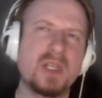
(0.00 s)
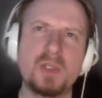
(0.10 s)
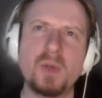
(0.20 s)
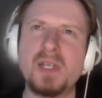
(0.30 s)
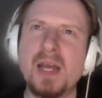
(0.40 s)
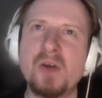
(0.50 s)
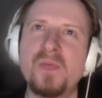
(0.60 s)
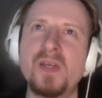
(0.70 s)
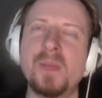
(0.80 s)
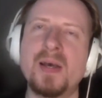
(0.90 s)
So I don't know how I
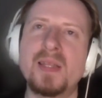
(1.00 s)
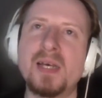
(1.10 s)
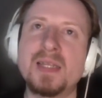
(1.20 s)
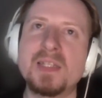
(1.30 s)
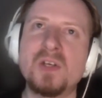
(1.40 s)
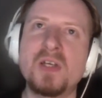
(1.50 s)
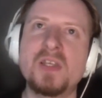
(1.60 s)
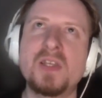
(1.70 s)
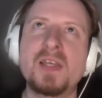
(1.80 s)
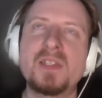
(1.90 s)
feel about that. That's either
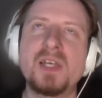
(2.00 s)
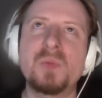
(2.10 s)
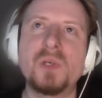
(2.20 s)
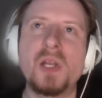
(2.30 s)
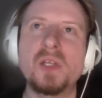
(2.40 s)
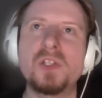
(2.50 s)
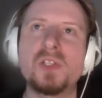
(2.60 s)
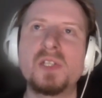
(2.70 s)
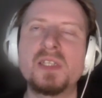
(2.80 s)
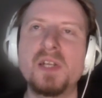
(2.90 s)
they said we're going to
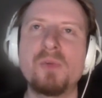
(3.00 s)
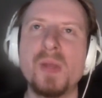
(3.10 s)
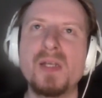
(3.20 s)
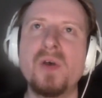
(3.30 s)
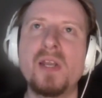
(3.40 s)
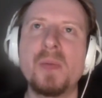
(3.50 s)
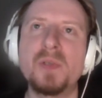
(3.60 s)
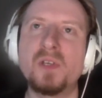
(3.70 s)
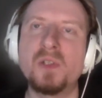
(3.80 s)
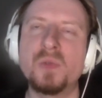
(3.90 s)
just, instead of it being 9
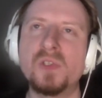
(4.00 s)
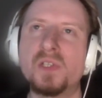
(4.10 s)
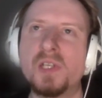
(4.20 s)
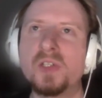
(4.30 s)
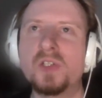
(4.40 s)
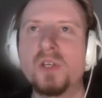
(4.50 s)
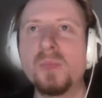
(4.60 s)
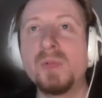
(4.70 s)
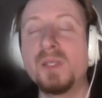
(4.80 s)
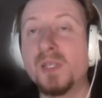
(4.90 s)
episodes, we're just going to just
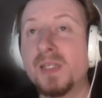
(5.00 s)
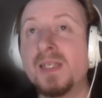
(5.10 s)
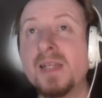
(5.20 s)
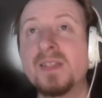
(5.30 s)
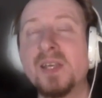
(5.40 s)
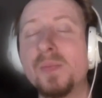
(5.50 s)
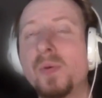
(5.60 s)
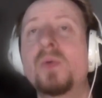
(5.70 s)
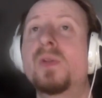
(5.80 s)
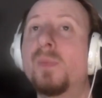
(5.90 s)
condense it and
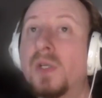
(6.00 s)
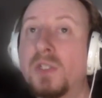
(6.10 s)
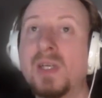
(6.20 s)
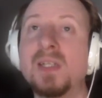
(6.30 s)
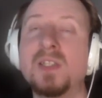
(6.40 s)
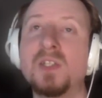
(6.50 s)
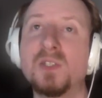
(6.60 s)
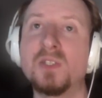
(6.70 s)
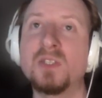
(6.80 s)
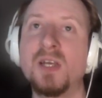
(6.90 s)
put all the budget into
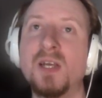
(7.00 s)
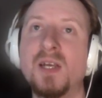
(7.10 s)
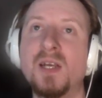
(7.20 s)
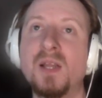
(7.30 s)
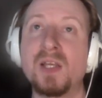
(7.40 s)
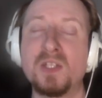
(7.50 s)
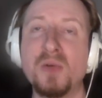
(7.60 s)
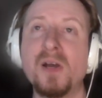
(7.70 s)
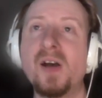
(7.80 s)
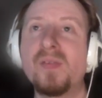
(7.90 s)
just like
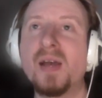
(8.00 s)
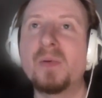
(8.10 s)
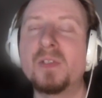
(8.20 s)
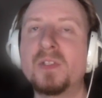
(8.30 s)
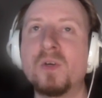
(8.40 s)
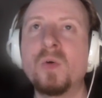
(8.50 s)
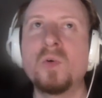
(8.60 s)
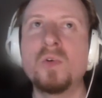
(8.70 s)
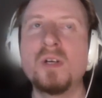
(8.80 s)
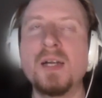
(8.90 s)
2.5 hours,
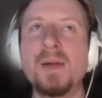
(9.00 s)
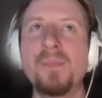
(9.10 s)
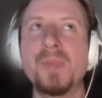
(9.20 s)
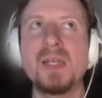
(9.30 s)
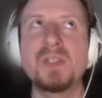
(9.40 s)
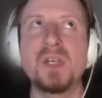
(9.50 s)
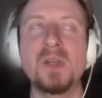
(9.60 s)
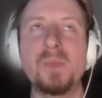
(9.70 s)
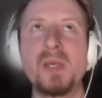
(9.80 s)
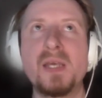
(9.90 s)
or it's going to
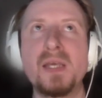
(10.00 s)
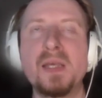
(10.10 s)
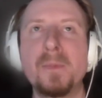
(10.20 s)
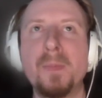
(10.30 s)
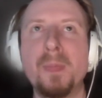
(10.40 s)
be